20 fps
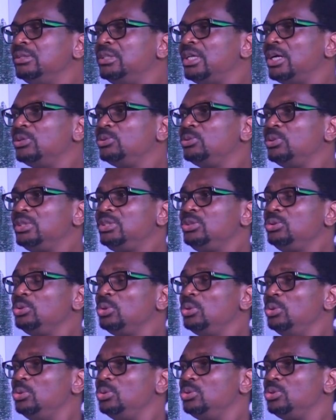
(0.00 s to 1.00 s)
there's nothing
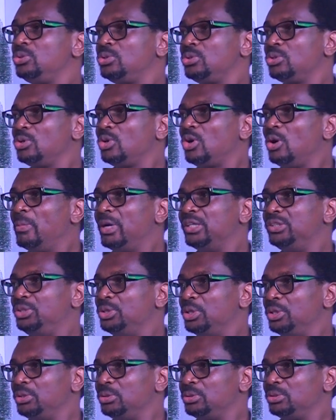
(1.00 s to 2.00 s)
to lose. Come and
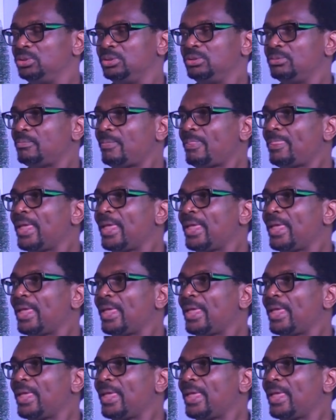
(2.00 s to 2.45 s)
join us.